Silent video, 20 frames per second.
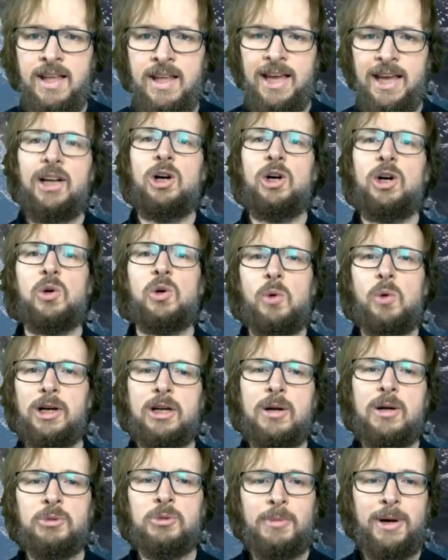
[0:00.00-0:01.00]
Hello,
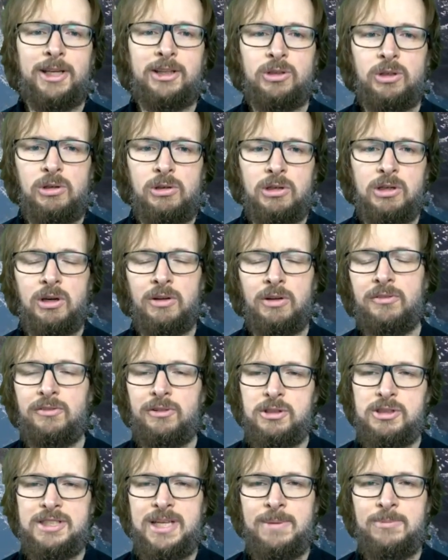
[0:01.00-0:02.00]
welcome to my talk on
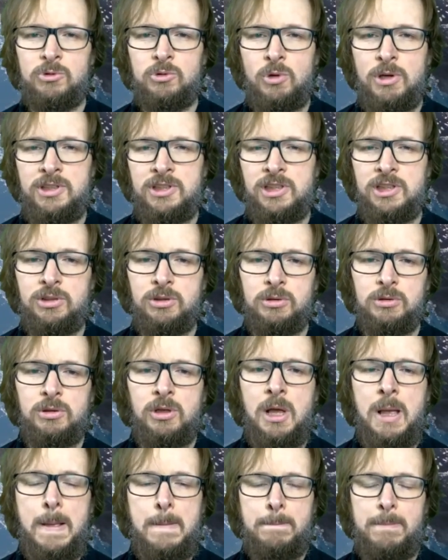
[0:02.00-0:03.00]
FOSDEM
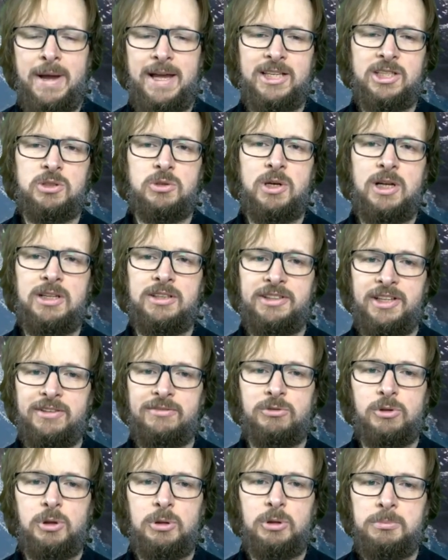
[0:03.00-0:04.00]
22 MySQL
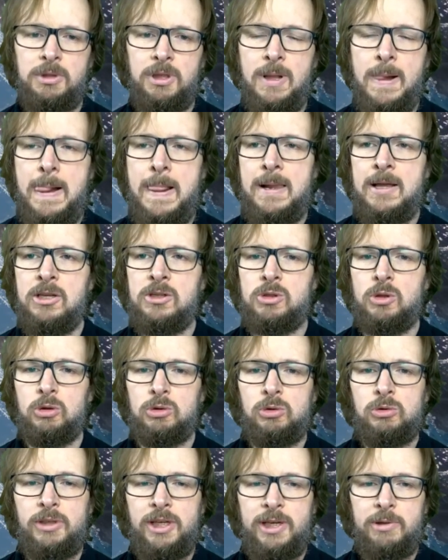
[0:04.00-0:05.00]
Dev Room. So
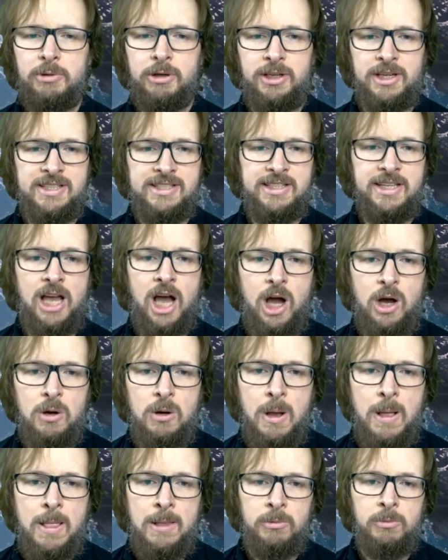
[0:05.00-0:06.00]
today we're going to see
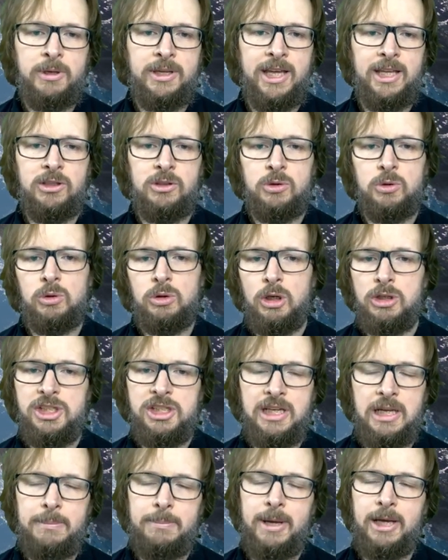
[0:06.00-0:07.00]
how we can do
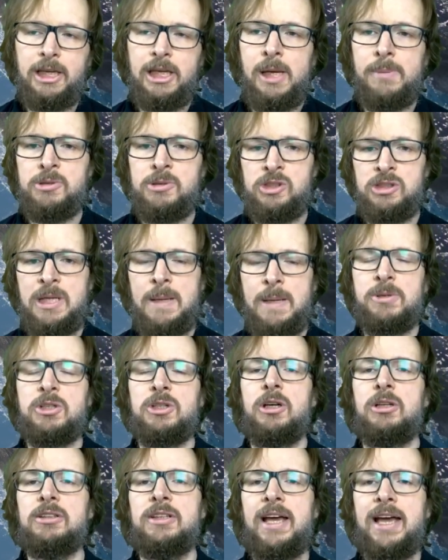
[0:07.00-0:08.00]
logical backup,
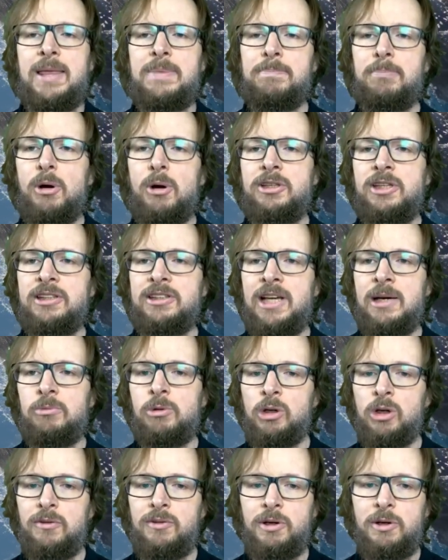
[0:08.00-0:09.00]
snapshot, and point-in-time
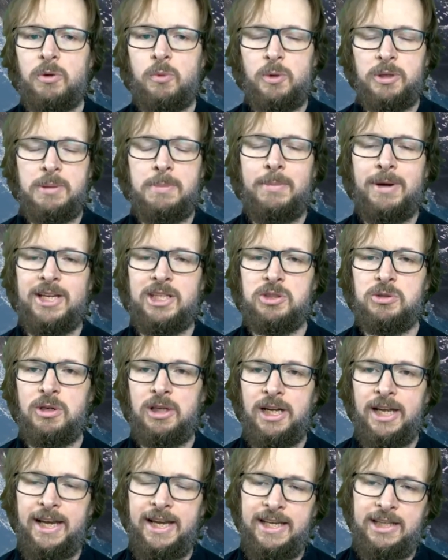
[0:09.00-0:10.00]
recovery with
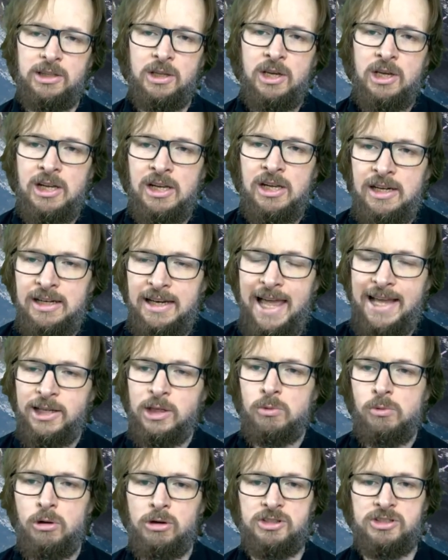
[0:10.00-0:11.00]
MySQL 8 like
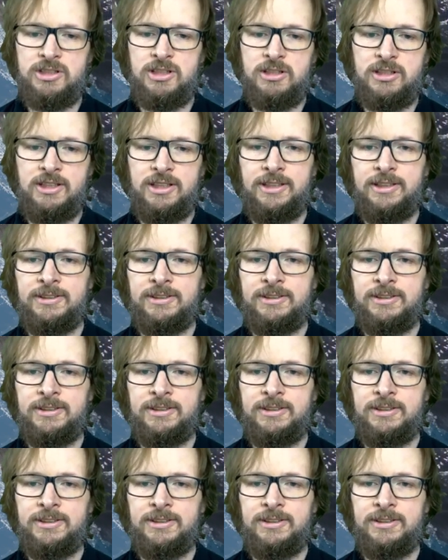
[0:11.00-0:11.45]
a Rockstar.